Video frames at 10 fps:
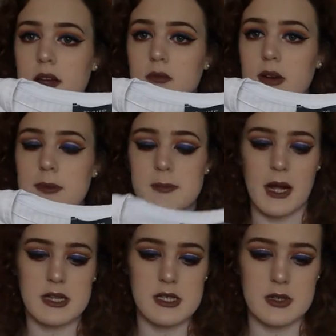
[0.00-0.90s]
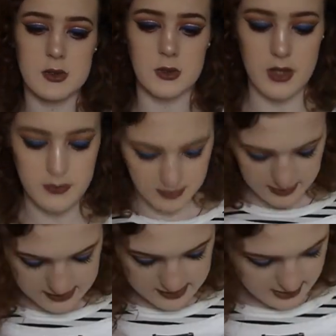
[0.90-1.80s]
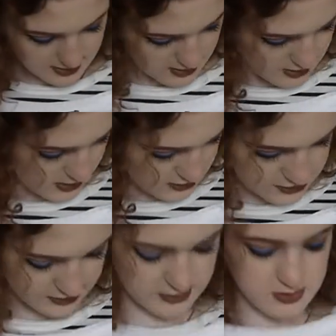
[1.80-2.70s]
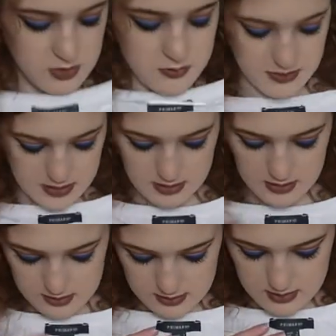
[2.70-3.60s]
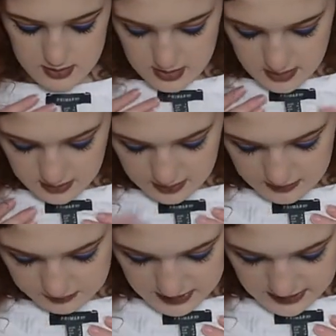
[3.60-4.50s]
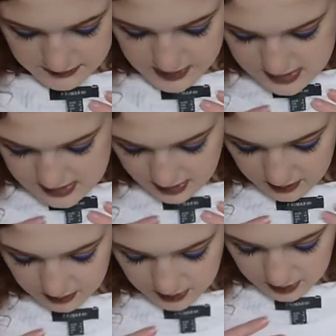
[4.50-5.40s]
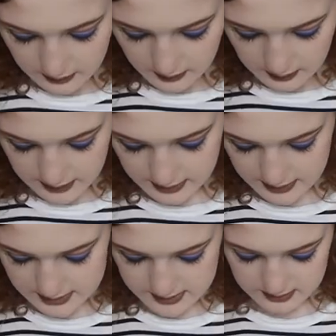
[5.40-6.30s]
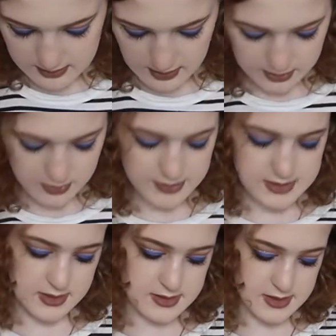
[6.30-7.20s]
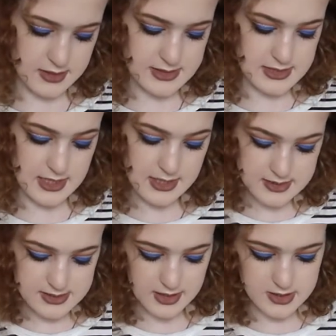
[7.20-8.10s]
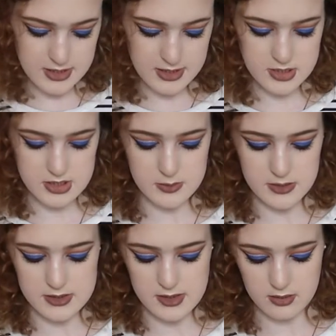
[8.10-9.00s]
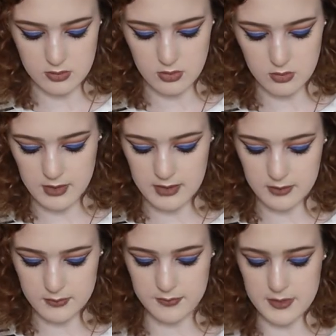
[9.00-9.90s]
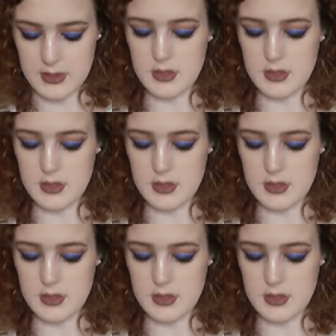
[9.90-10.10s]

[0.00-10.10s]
like ribbed pattern all over it. I just think this could be another really versatile one, you know. And I got this in a size 6 actually, just because I thought, well, it